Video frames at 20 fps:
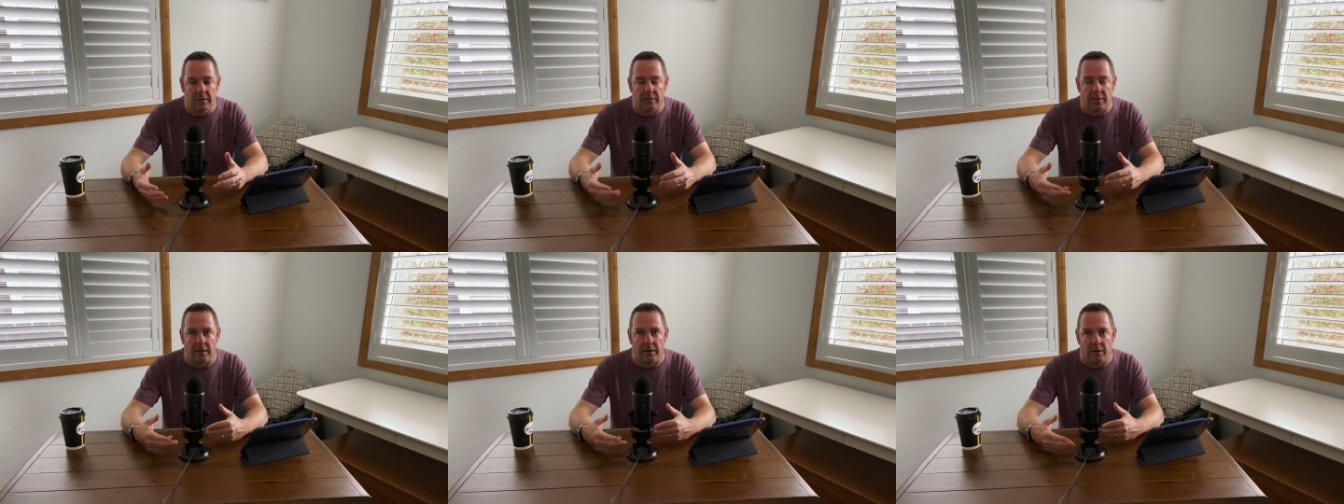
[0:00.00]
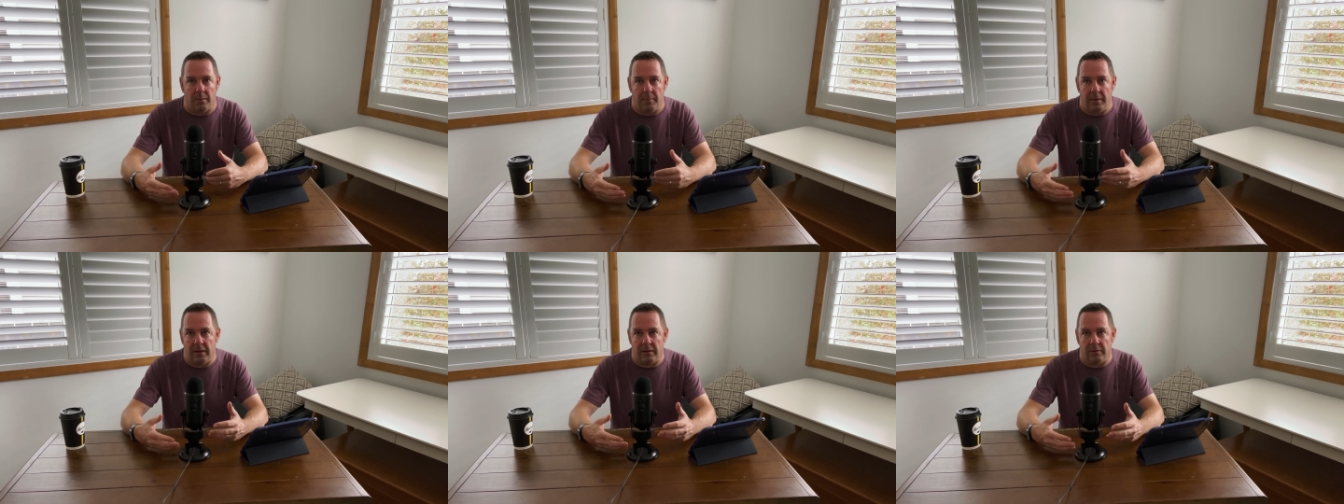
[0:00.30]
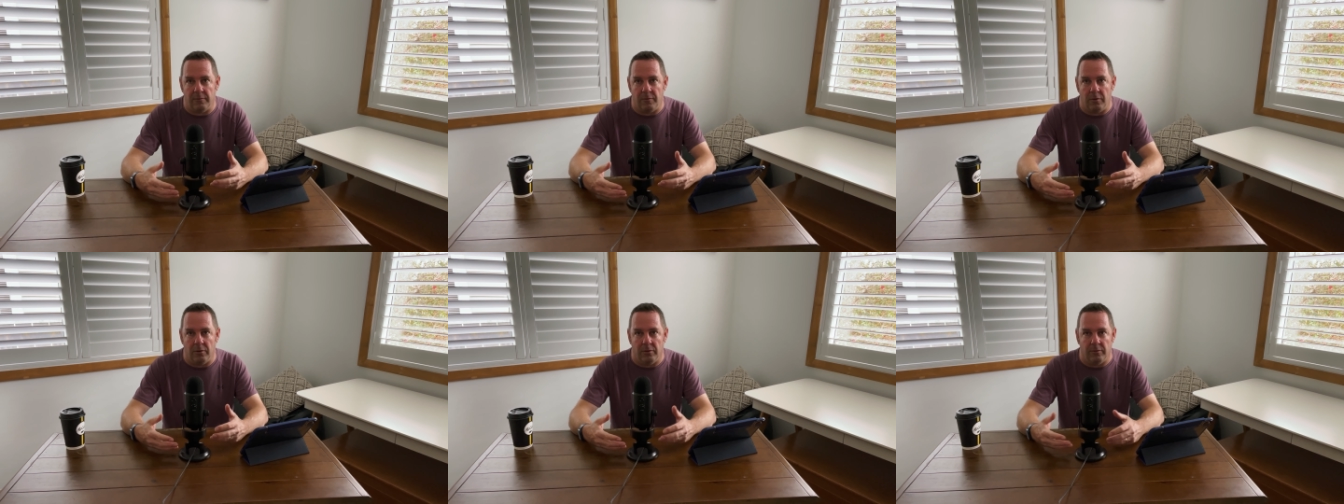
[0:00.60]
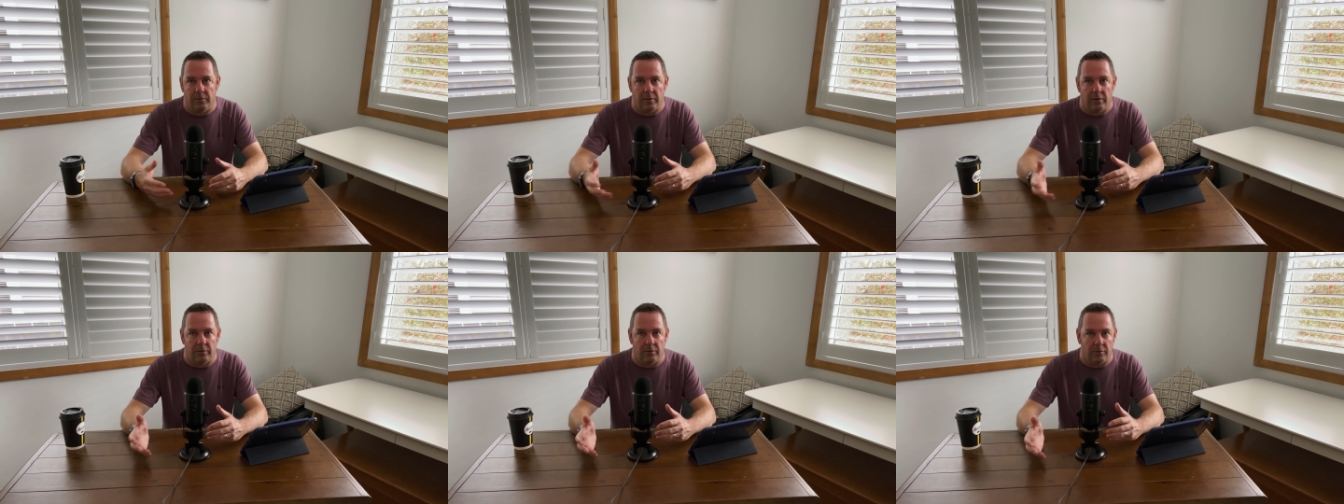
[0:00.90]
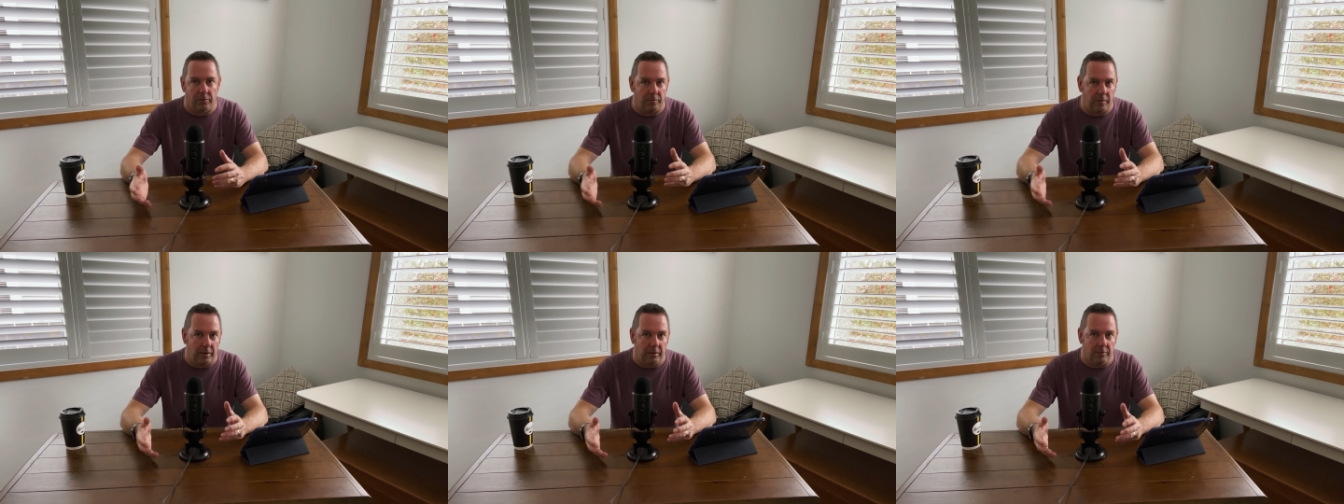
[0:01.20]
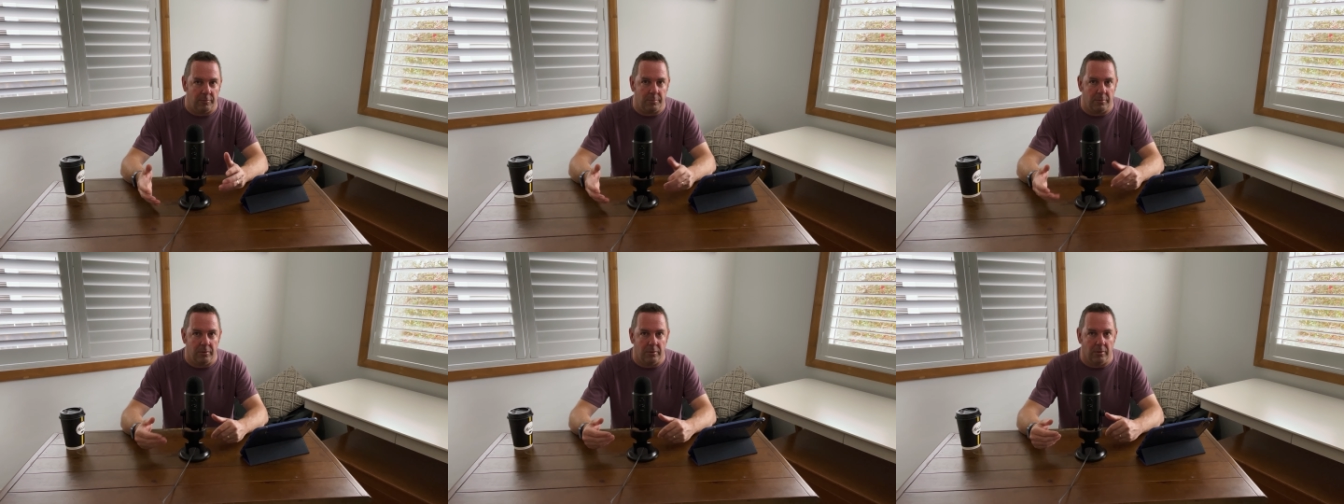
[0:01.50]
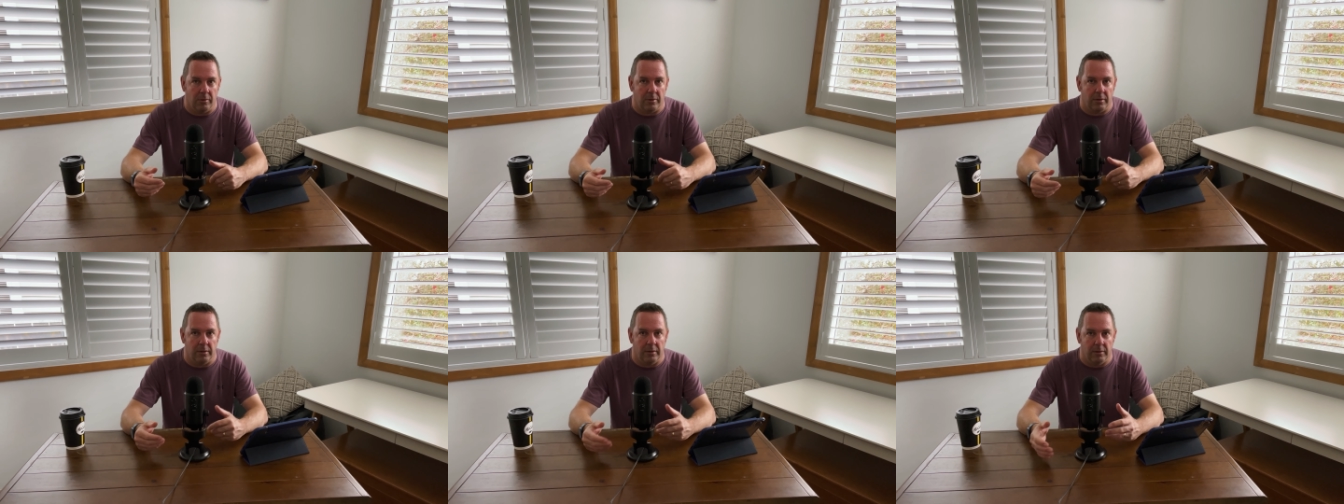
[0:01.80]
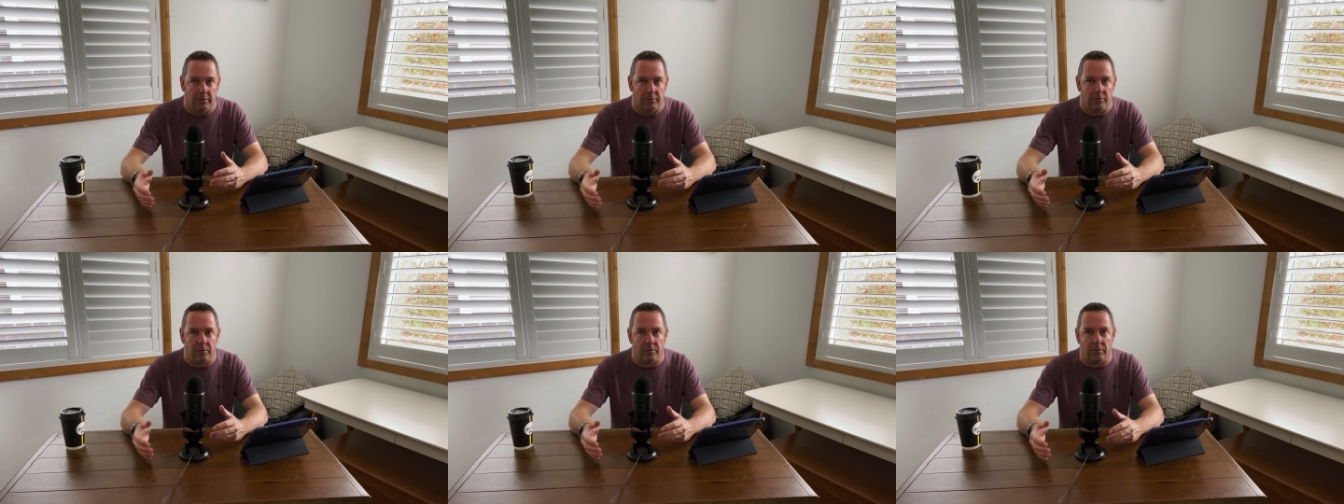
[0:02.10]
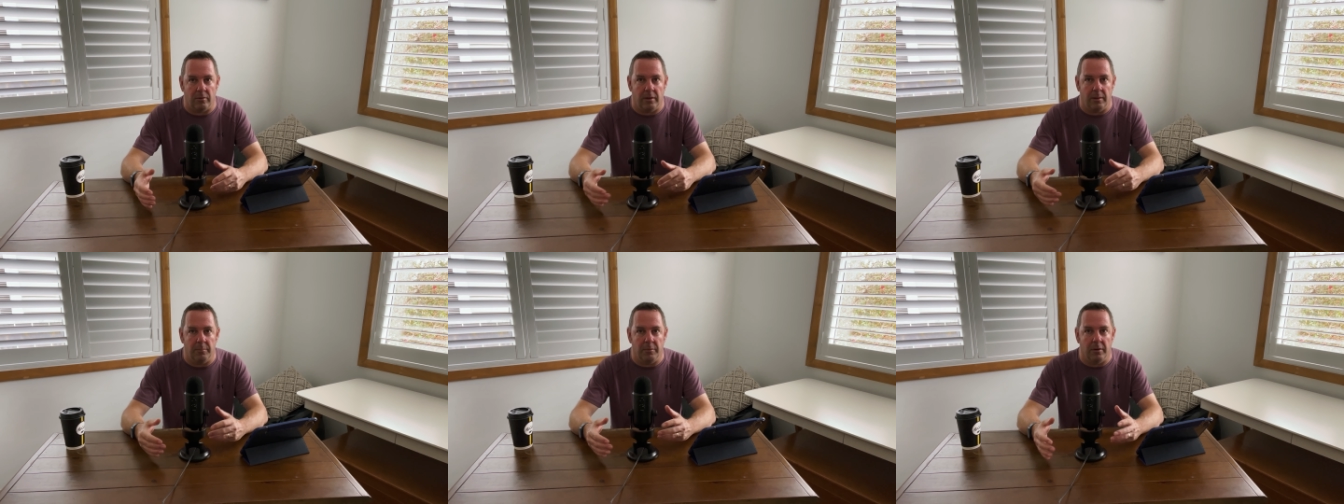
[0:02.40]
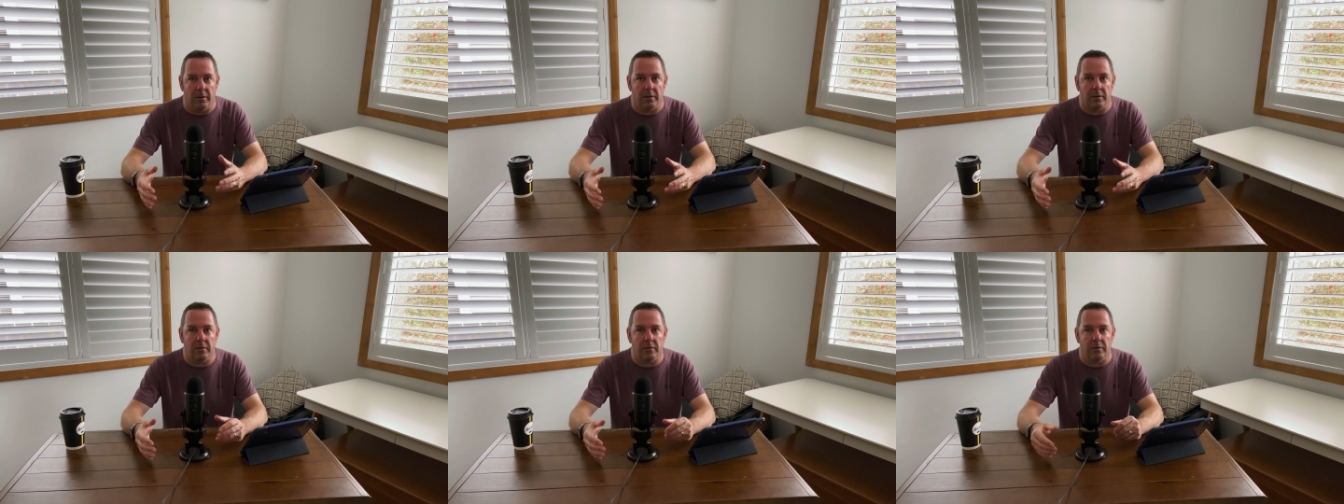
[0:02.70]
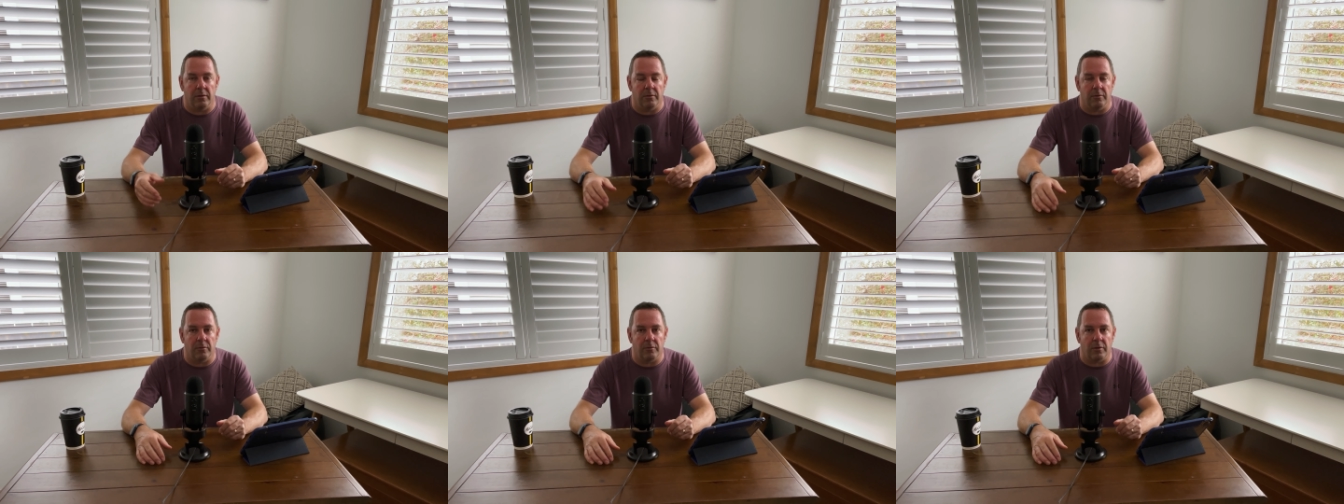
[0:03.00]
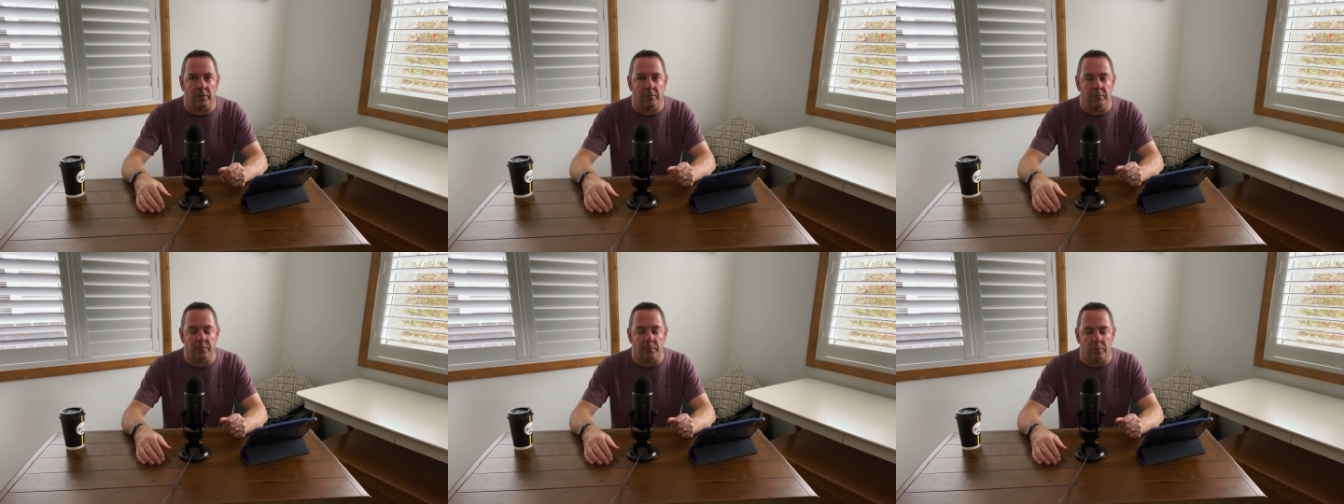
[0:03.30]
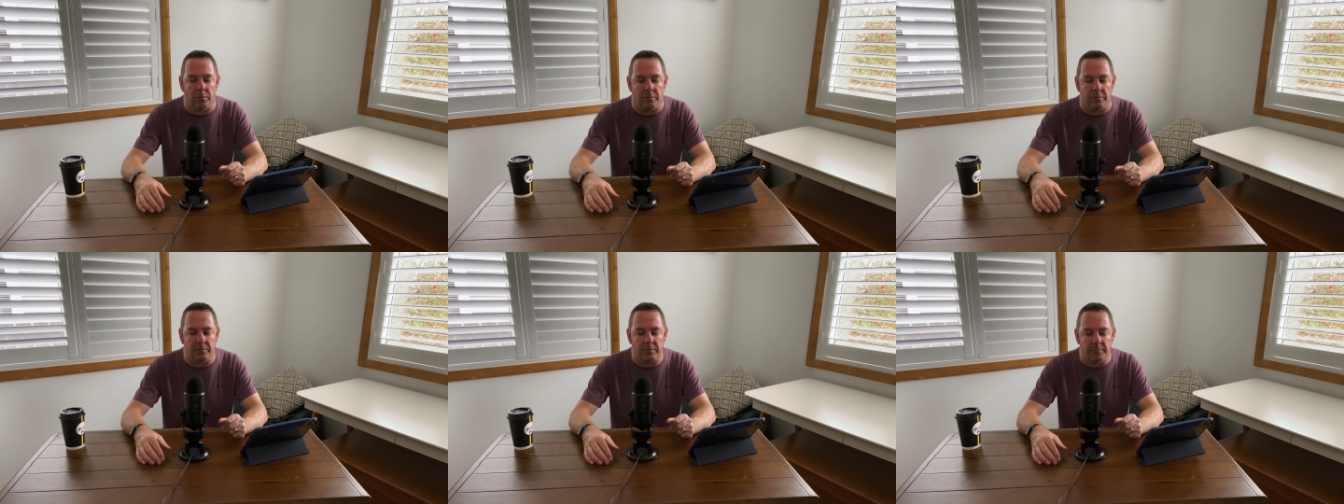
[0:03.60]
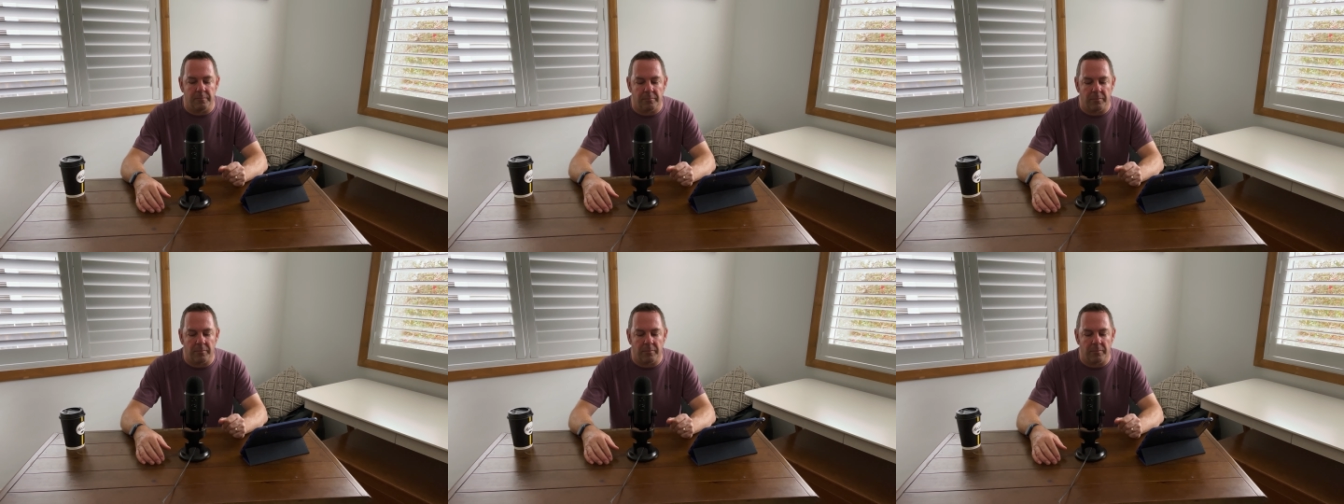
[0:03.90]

that I'm active on, such as Facebook and Instagram and LinkedIn and so forth.